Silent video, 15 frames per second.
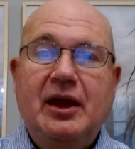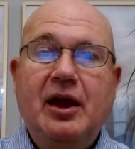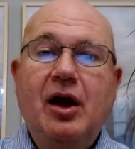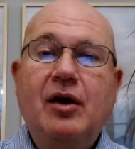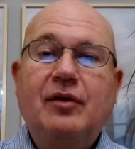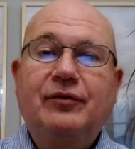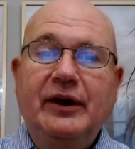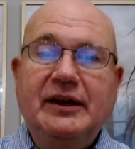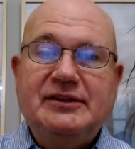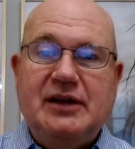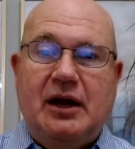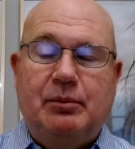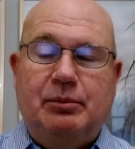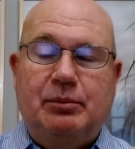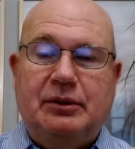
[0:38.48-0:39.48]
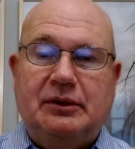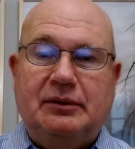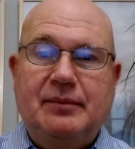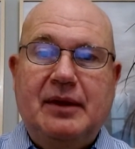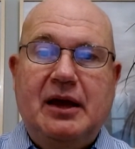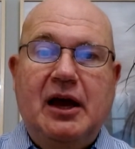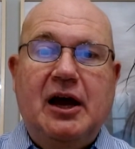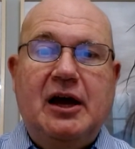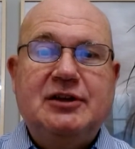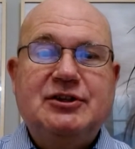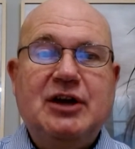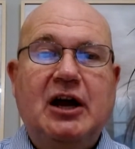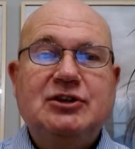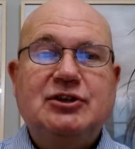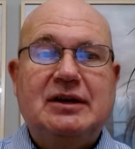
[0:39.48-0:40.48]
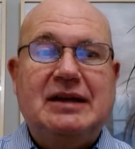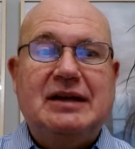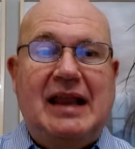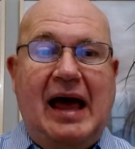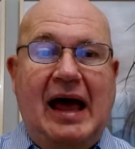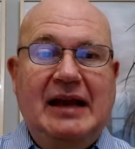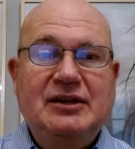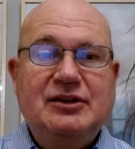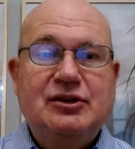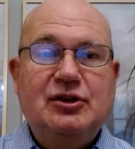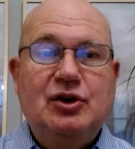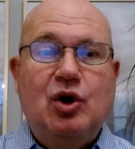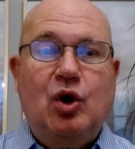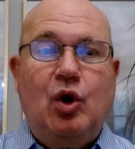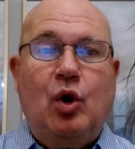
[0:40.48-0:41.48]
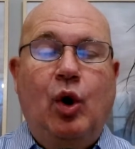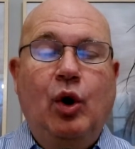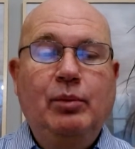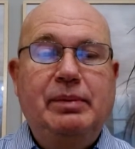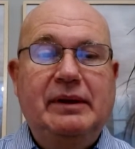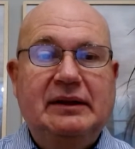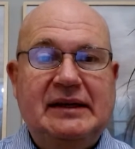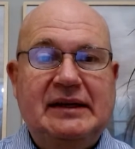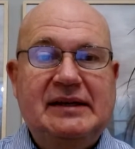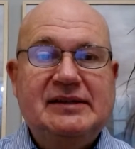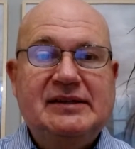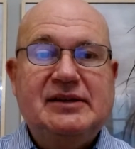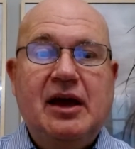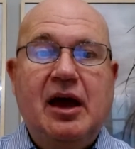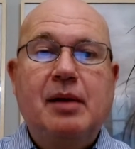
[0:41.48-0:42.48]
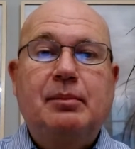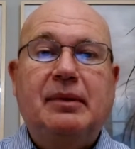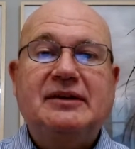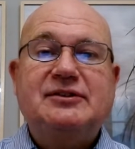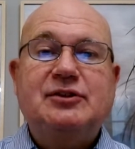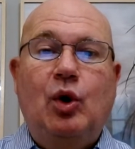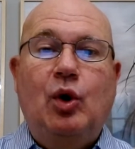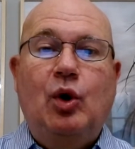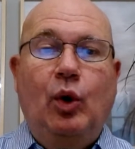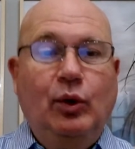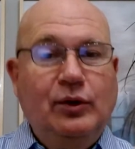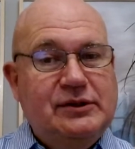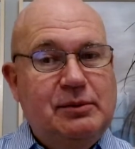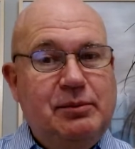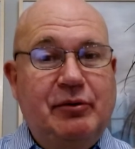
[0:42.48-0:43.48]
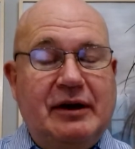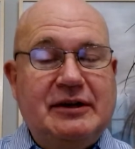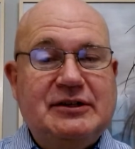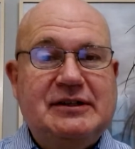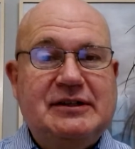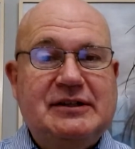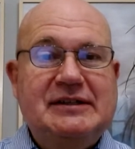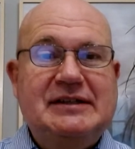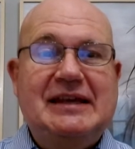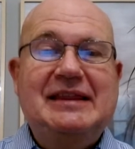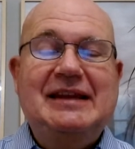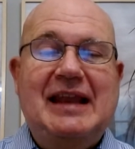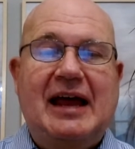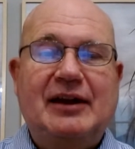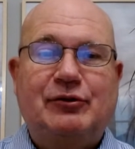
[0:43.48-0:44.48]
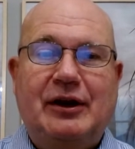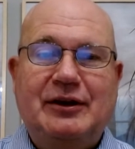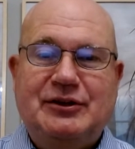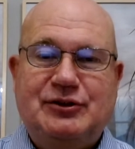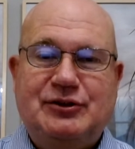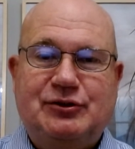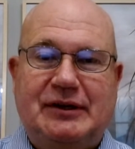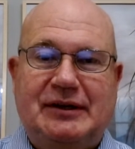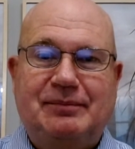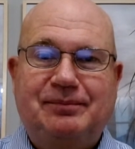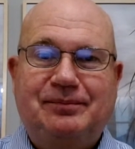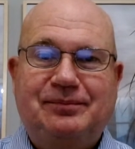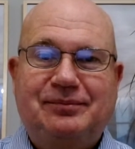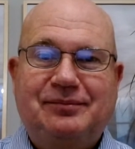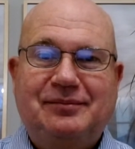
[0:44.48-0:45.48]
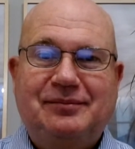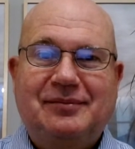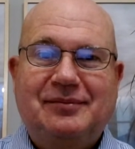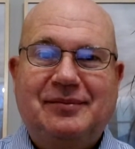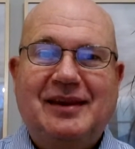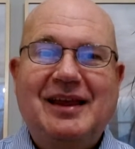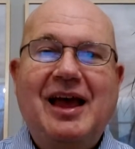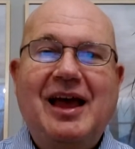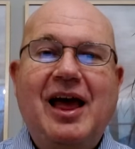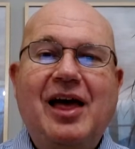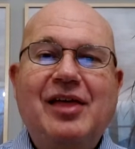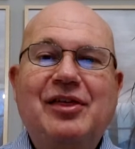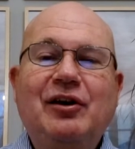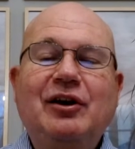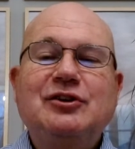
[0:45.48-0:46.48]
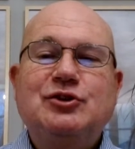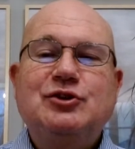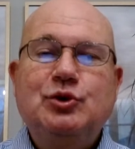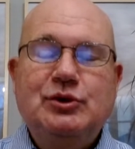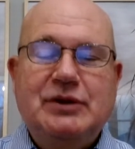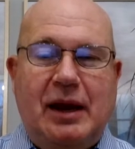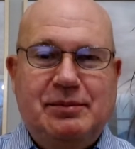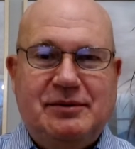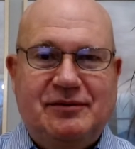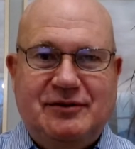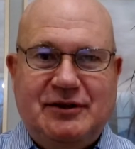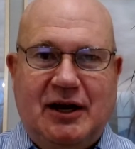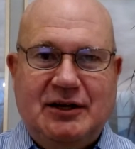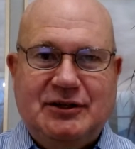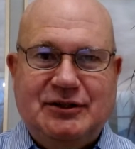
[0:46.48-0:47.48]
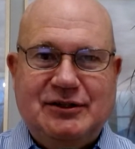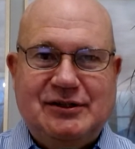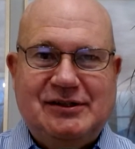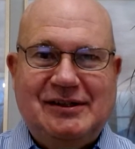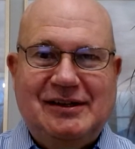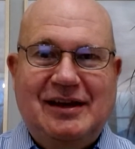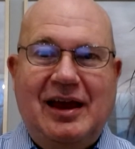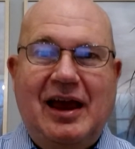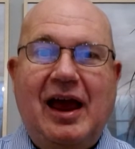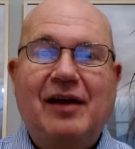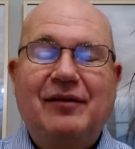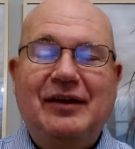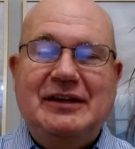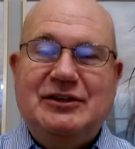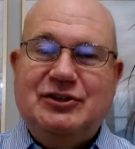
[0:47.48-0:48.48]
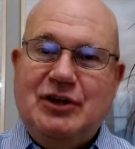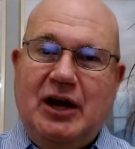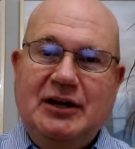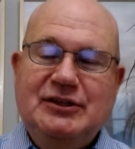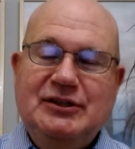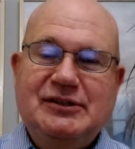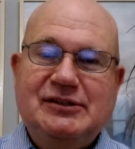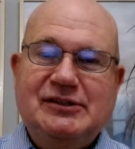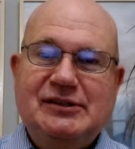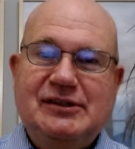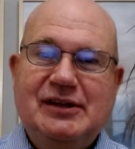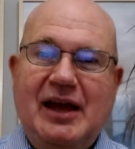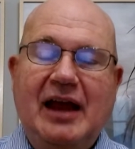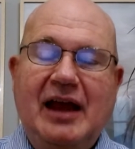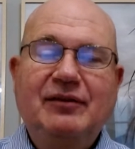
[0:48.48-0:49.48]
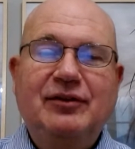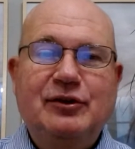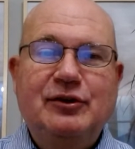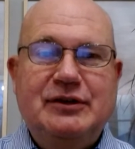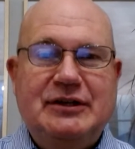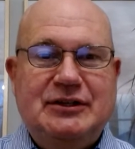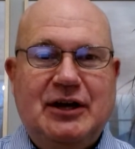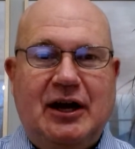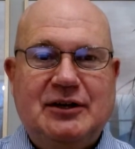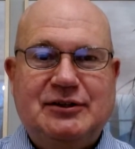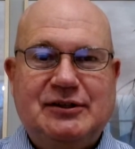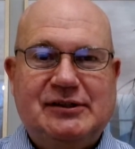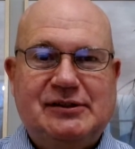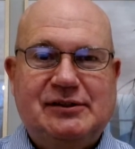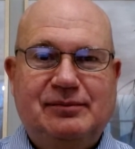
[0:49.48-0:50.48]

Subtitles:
For example, a charge on land or buildings must also be registered in the Land Registry. There are two types of charges: fixed charges and floating charges.